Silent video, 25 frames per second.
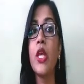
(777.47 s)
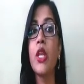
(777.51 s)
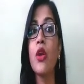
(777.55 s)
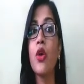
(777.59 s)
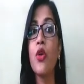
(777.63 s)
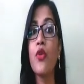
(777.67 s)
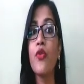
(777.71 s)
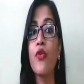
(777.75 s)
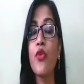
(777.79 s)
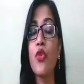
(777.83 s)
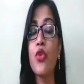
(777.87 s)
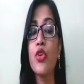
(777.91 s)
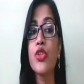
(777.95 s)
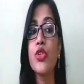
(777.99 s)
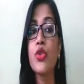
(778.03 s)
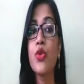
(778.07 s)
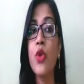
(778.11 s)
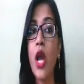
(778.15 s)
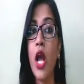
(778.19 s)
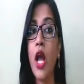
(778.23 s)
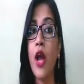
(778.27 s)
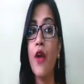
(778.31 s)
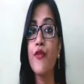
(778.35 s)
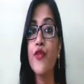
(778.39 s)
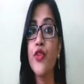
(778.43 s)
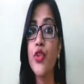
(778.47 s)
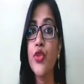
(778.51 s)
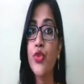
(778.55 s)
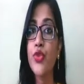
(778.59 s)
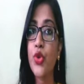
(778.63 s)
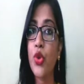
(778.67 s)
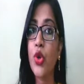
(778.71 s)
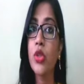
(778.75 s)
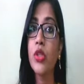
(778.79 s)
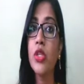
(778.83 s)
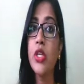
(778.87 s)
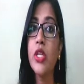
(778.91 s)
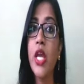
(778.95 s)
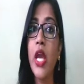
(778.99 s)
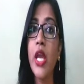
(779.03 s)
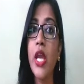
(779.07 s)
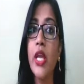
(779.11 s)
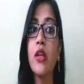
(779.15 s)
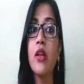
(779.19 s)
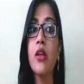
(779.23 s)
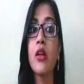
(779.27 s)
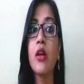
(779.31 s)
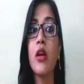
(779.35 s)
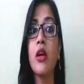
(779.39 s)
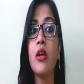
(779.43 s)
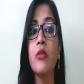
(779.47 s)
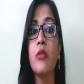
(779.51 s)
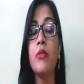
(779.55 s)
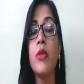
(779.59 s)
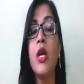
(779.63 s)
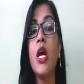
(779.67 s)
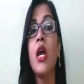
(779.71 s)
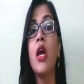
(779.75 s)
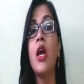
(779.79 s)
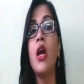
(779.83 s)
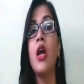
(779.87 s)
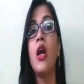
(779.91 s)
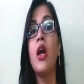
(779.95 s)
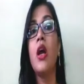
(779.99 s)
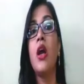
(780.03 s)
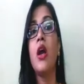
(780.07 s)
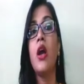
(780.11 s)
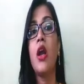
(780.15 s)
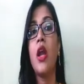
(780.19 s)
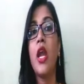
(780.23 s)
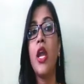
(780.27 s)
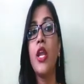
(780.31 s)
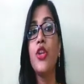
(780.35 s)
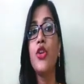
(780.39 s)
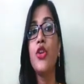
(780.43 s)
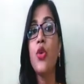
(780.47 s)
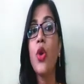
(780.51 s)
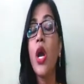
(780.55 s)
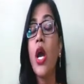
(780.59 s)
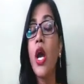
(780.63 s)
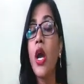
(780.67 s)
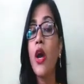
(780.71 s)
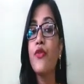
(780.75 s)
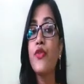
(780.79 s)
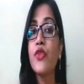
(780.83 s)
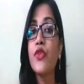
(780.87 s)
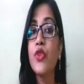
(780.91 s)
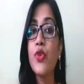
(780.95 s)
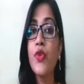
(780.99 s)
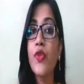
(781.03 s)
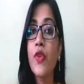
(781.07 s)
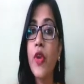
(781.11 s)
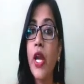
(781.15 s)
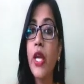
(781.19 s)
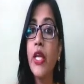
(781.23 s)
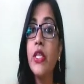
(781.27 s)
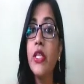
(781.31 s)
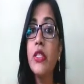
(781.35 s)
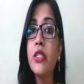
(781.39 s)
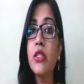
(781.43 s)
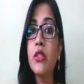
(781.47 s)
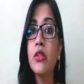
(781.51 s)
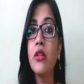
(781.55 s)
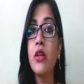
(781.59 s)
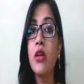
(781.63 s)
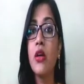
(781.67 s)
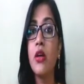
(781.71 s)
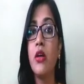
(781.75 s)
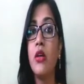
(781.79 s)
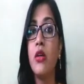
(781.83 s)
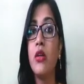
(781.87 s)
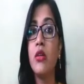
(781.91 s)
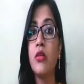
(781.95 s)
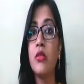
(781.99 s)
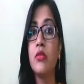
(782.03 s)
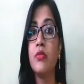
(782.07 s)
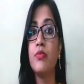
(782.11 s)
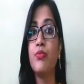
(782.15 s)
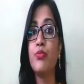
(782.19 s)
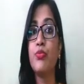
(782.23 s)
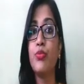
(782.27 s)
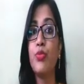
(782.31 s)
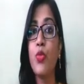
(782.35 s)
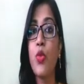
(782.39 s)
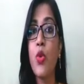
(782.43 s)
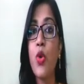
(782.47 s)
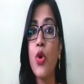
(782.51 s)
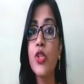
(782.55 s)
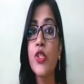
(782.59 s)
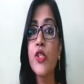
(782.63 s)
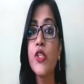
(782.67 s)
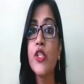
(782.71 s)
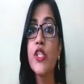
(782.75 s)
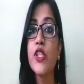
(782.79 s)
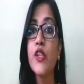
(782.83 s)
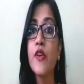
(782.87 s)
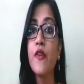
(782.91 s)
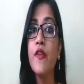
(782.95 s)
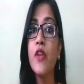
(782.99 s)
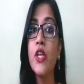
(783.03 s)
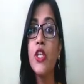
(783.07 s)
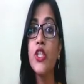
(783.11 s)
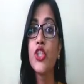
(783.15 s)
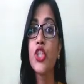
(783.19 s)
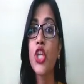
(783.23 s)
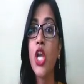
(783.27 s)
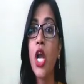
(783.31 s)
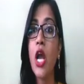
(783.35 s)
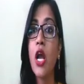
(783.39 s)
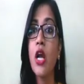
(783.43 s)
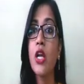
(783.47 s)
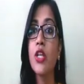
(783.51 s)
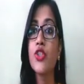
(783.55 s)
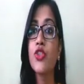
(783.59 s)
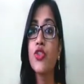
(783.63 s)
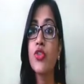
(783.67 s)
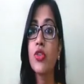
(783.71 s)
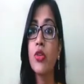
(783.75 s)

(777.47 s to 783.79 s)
Then of course you have to draw the diagram, and you have to write the positively charged